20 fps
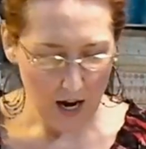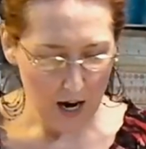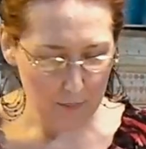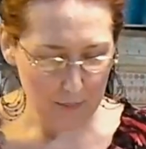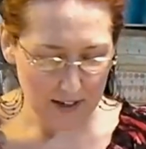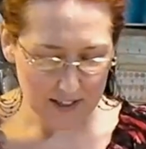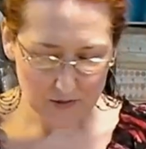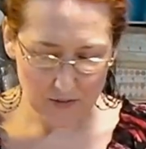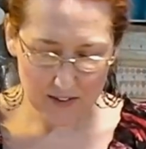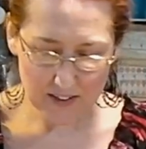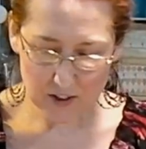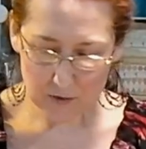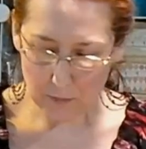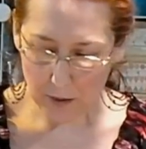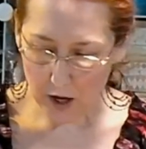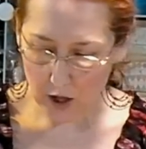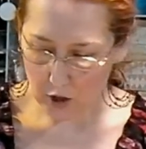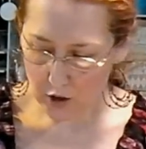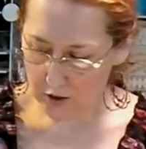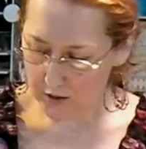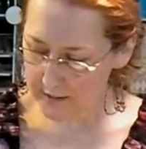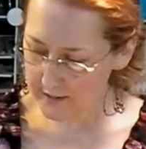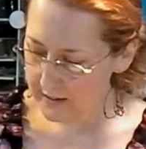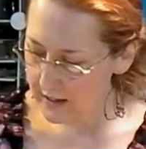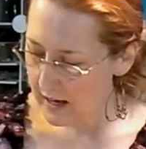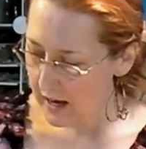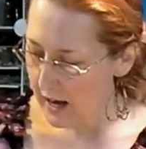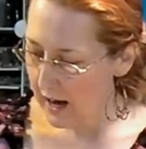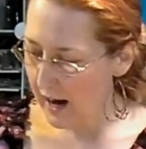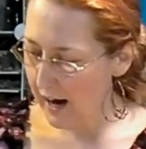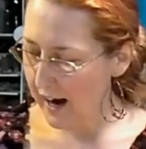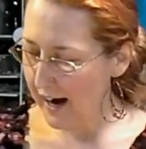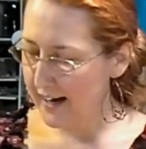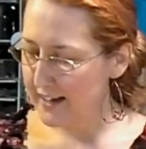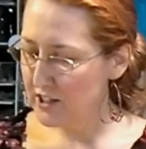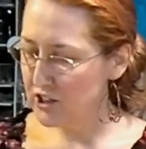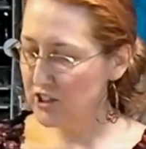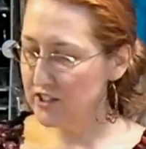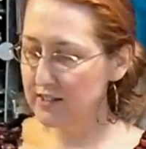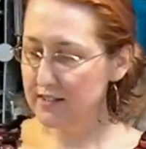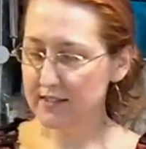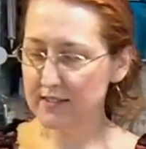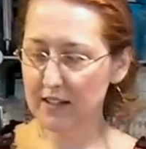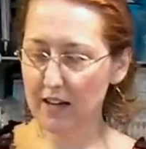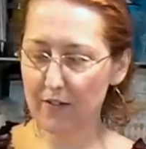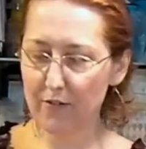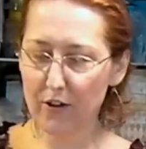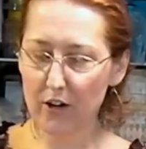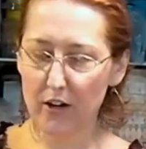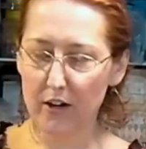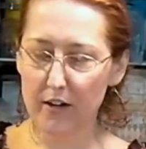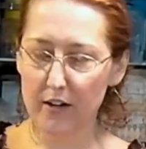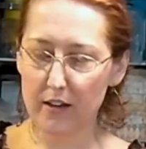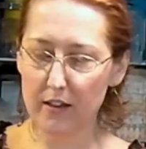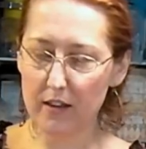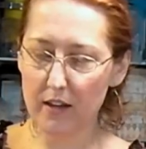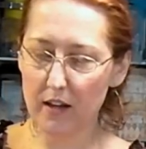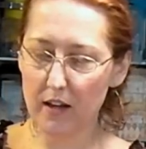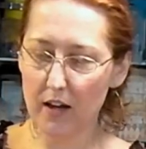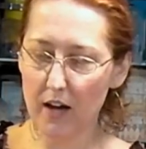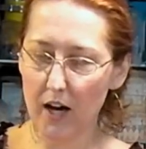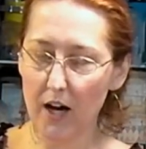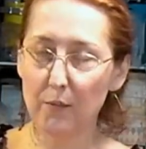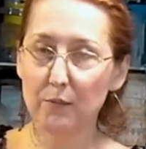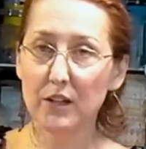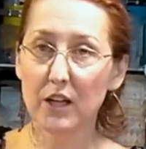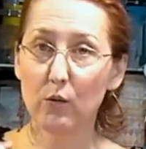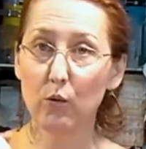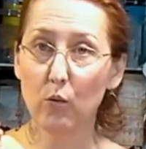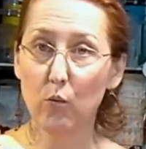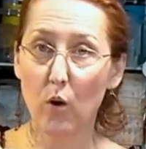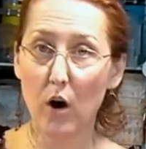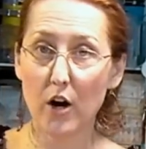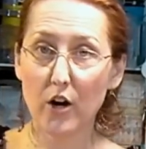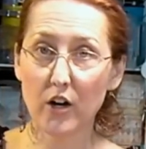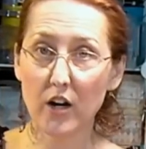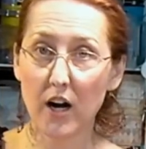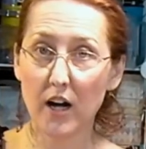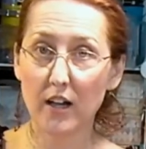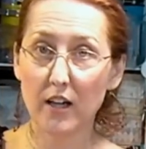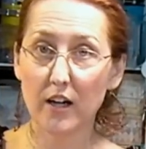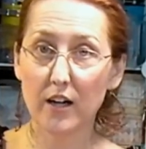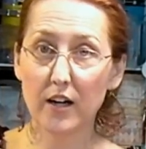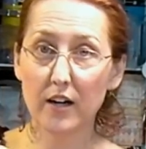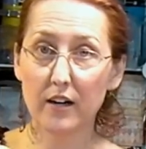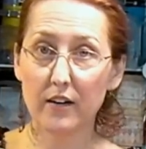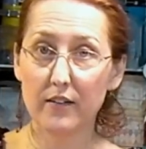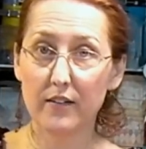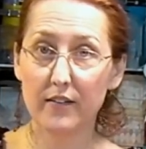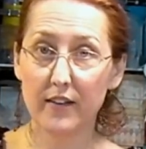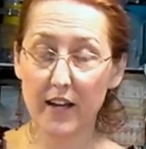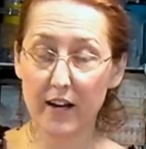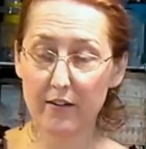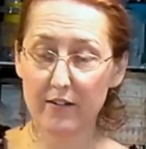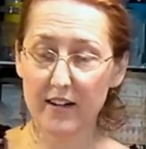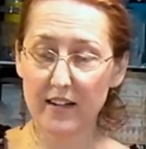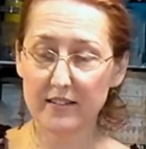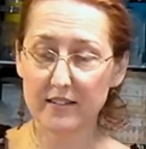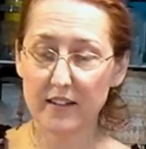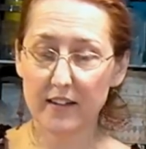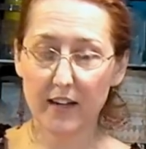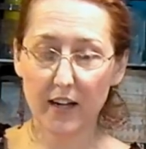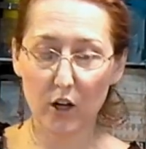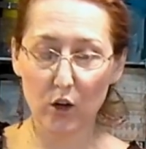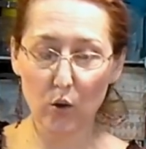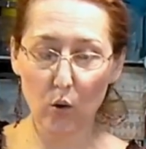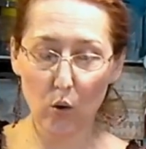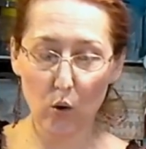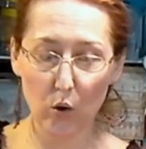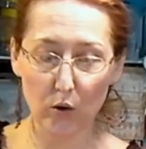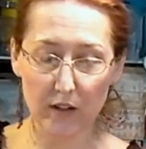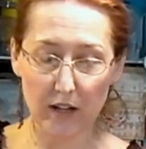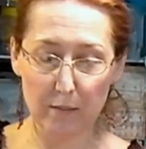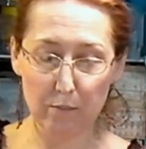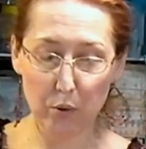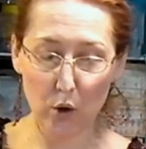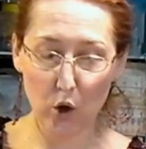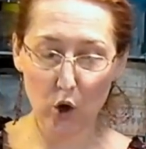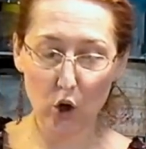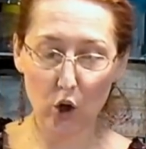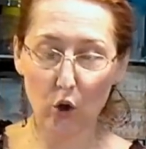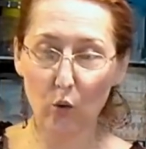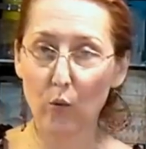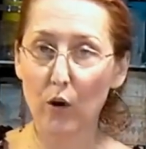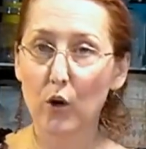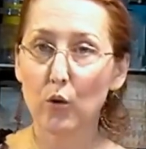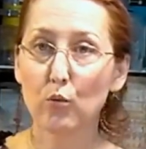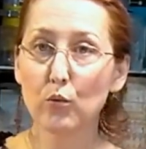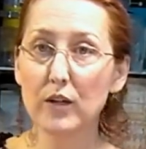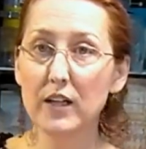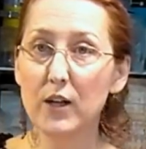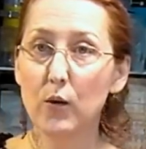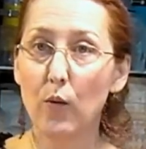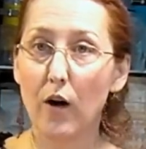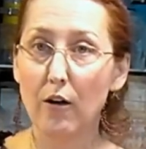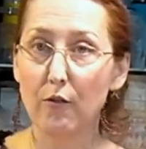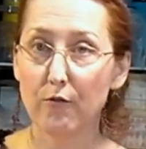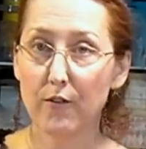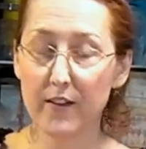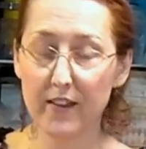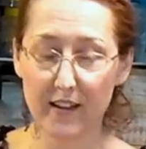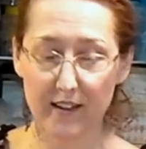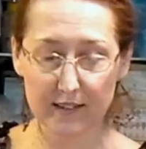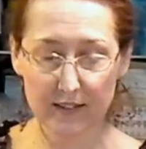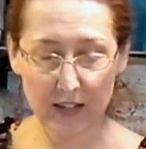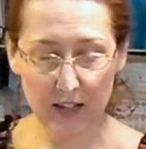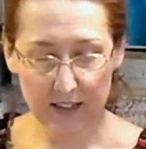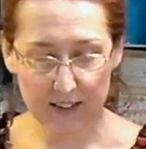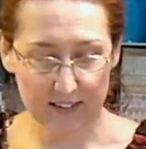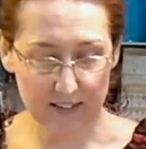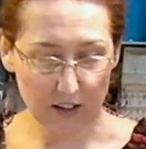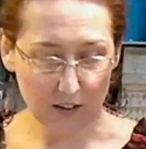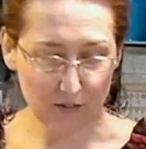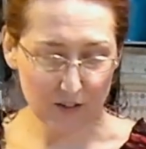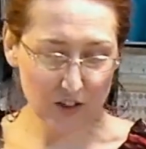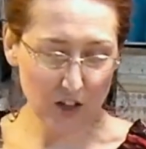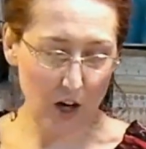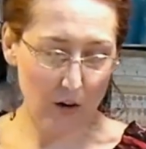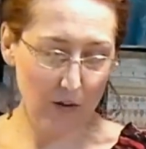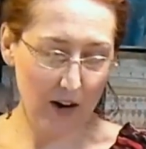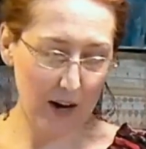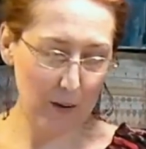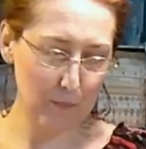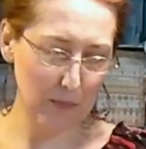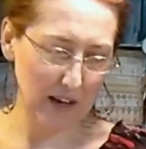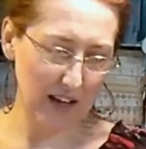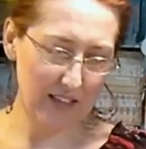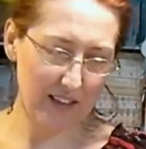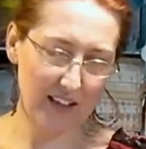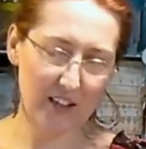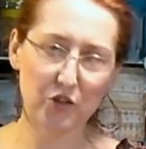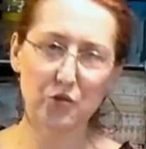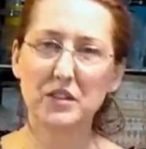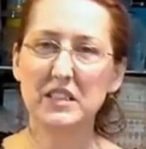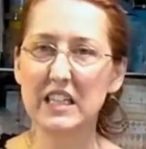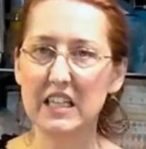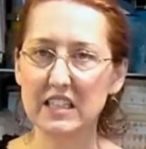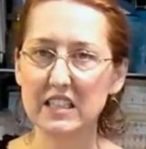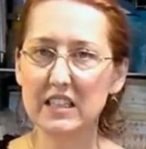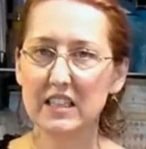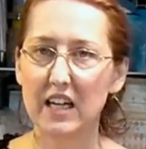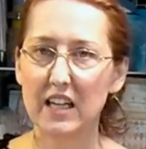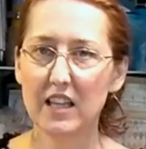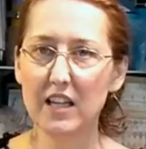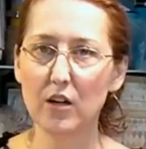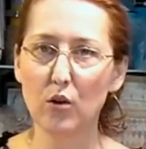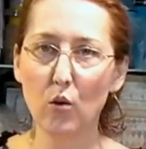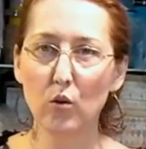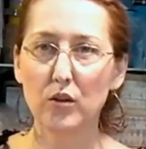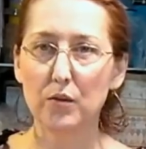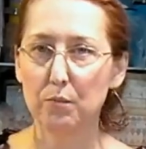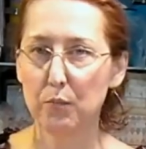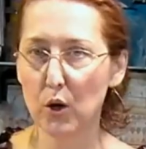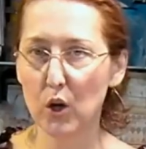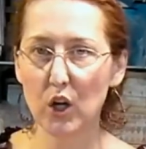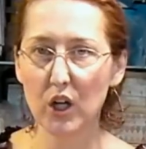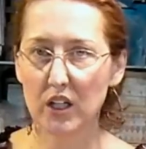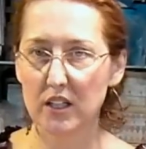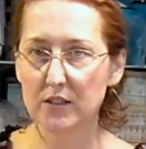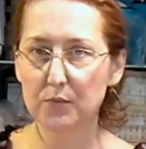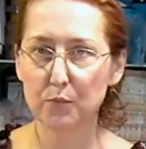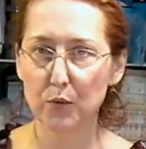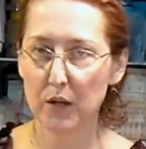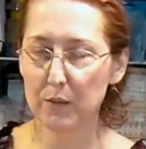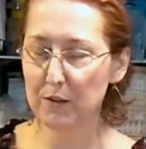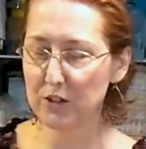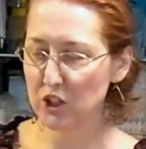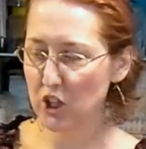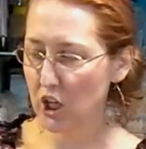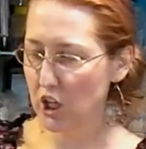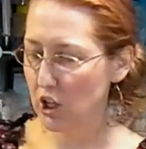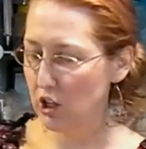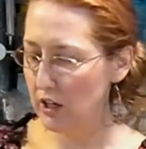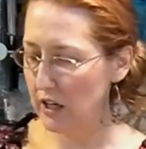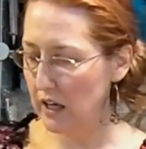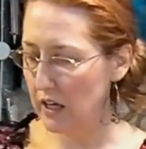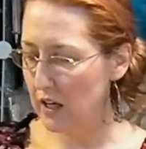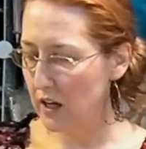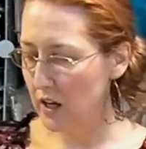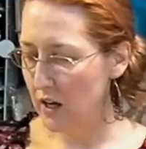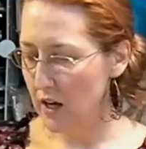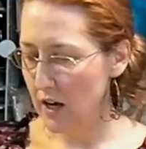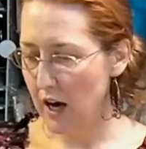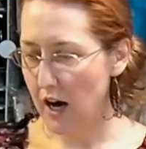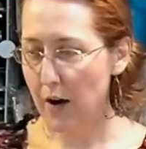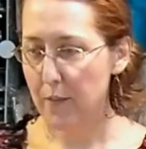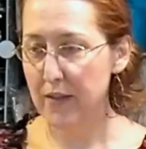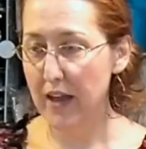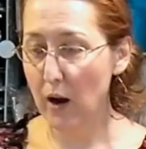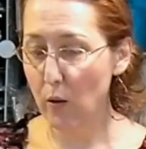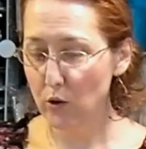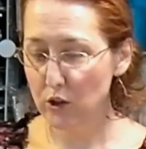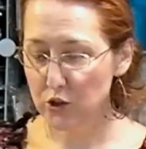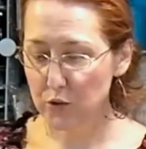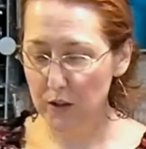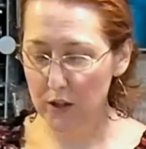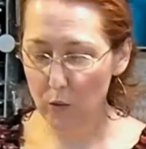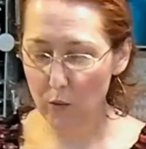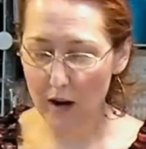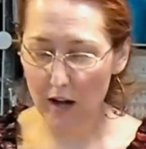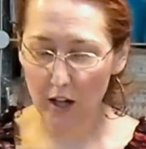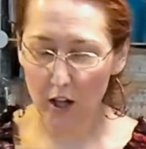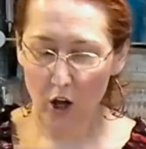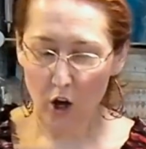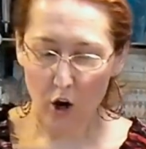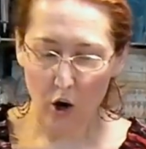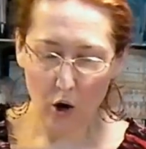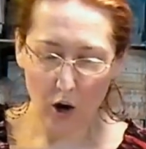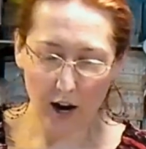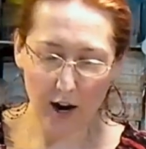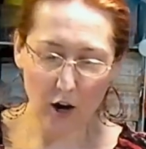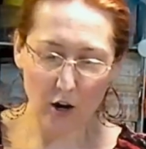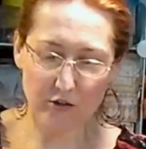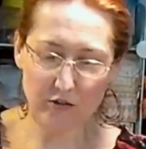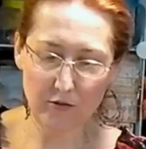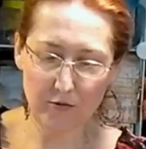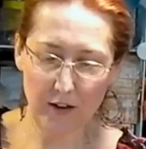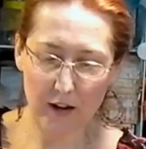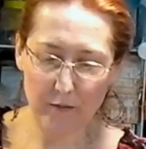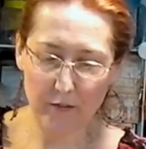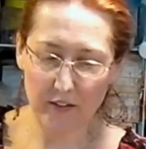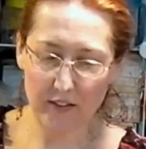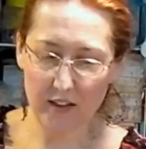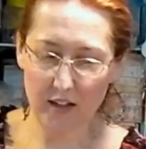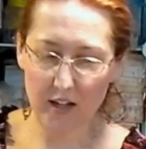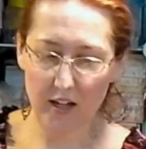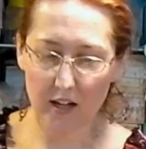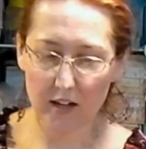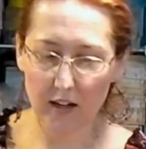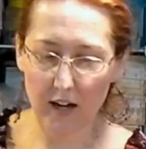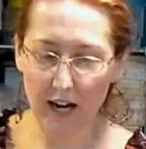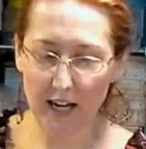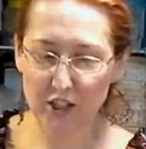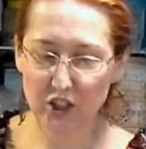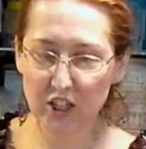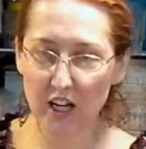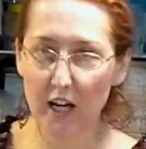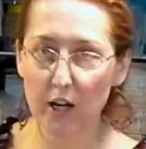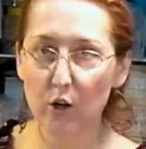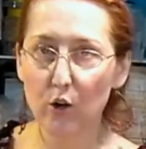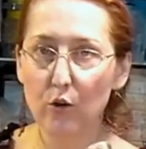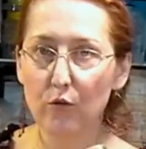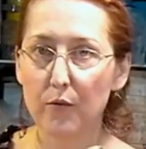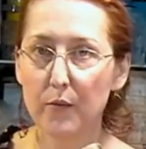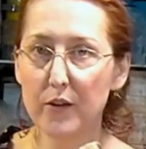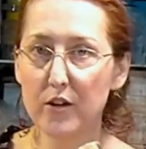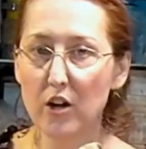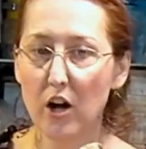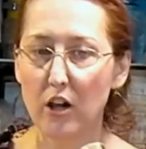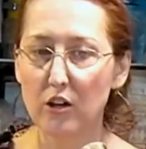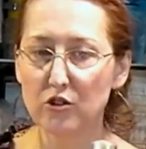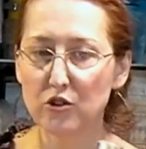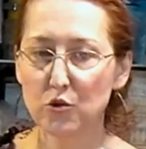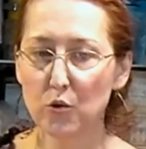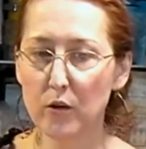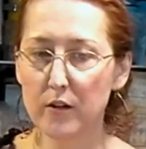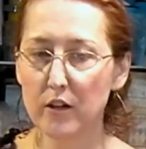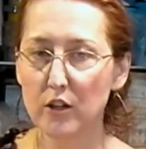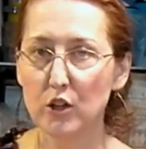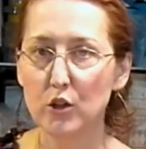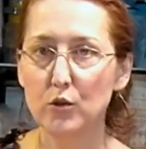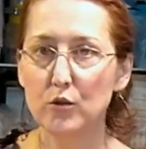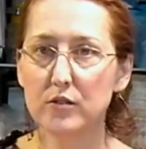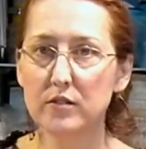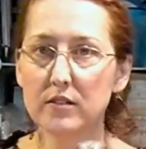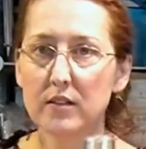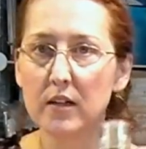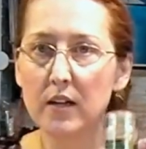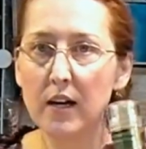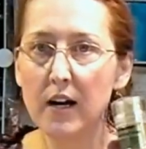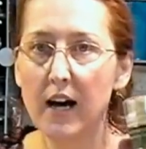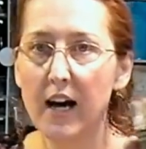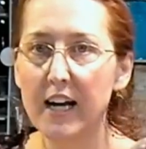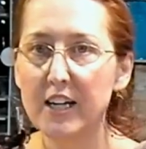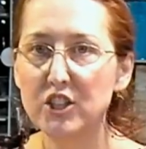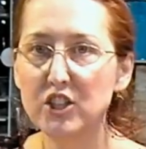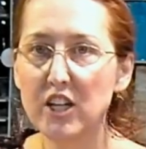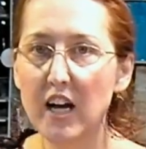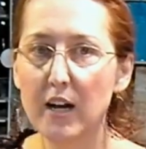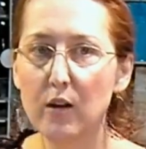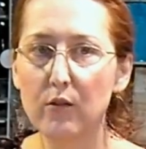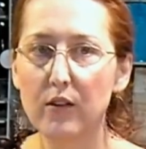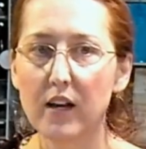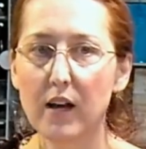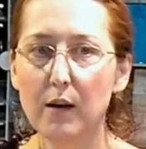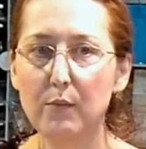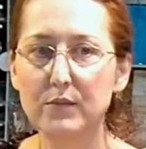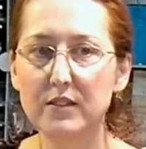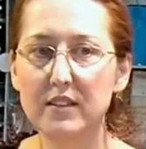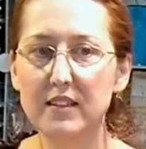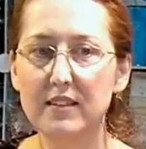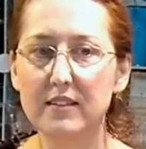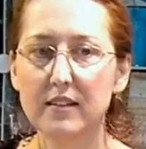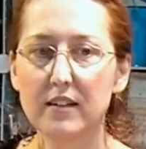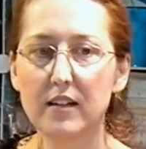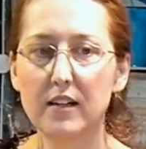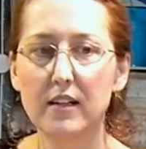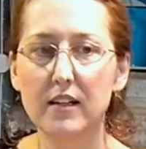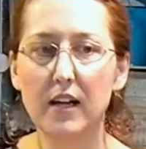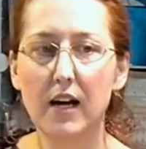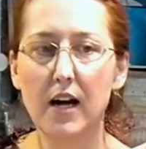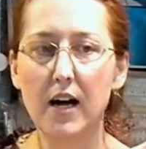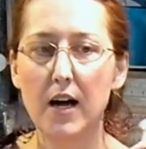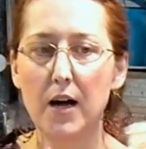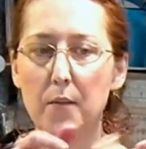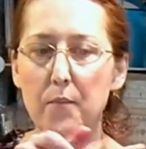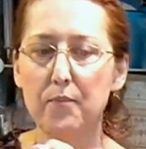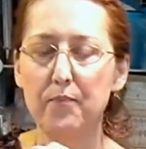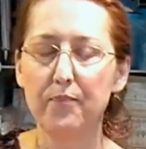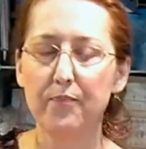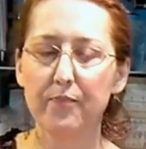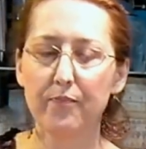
Um, as for the sparkles, I just discovered the um, liquid watercolor, the iridescent in gold and pearl work really well for this. The silver's all right, but I think it's redundant. I think gold and pearl is pretty much all you need. Um, that works really well. I also found that the eyeshadow from the dollar store, the loose eyeshadow that comes in these little um,